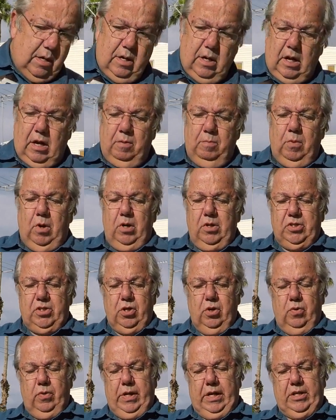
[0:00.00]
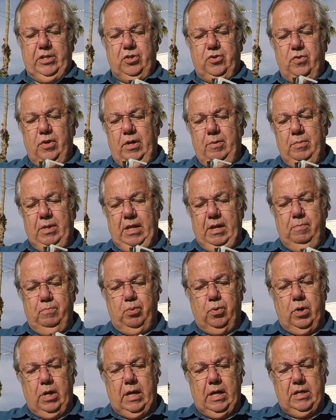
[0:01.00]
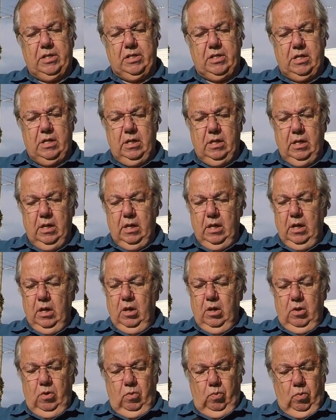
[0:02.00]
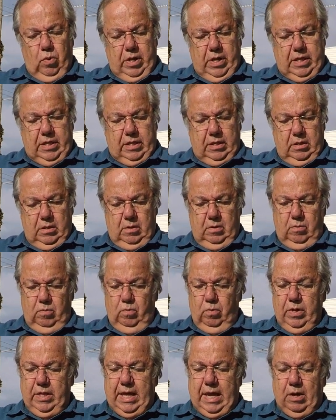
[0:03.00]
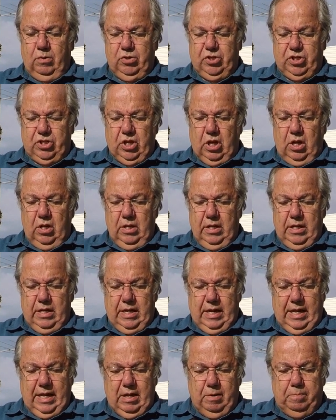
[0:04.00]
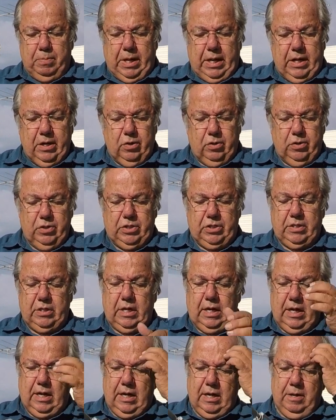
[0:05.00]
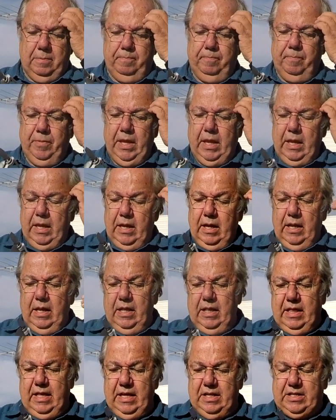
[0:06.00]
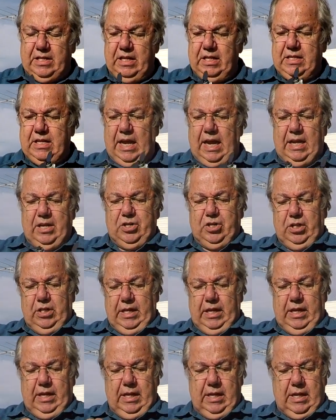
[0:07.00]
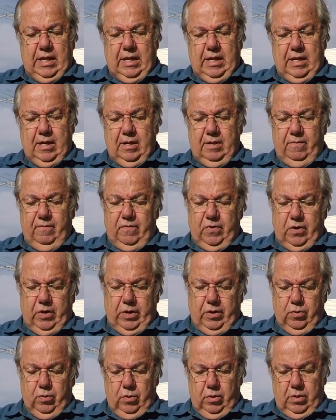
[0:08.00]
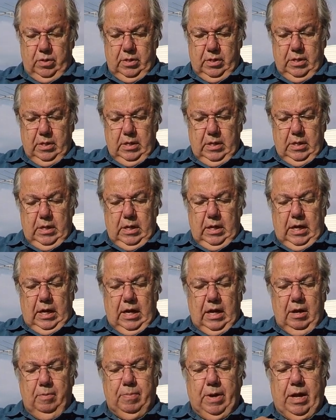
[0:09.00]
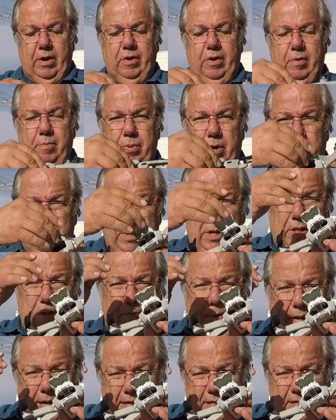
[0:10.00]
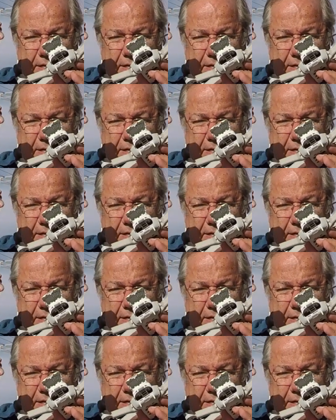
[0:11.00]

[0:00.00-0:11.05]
I'm also extremely impressed with how solid it appears. This is actually very cool. Battery compartment in the back.